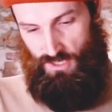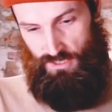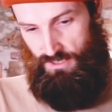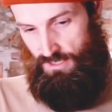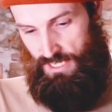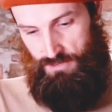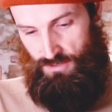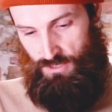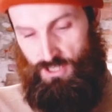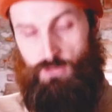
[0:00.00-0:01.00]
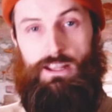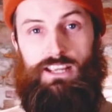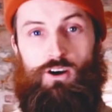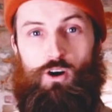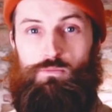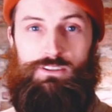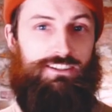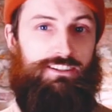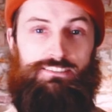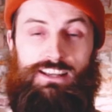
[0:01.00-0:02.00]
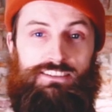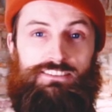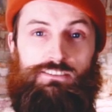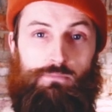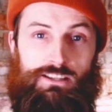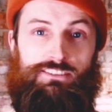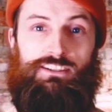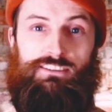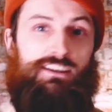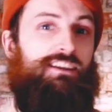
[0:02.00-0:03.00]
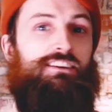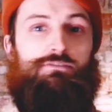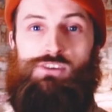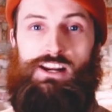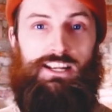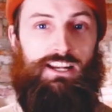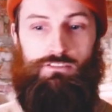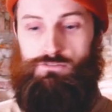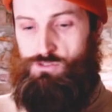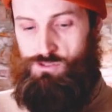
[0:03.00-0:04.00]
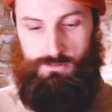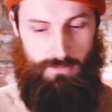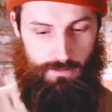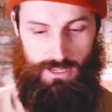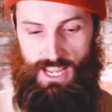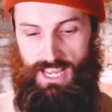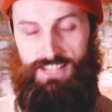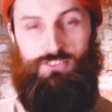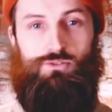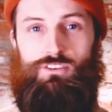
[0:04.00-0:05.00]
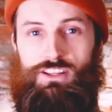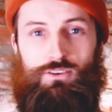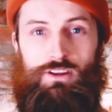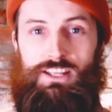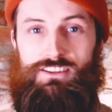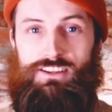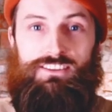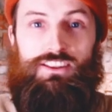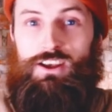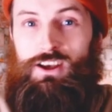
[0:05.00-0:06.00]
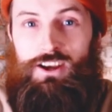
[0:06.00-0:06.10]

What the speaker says: anything you're going to make at home is going to taste amazing. For any kind of food, maybe add it to a little Indian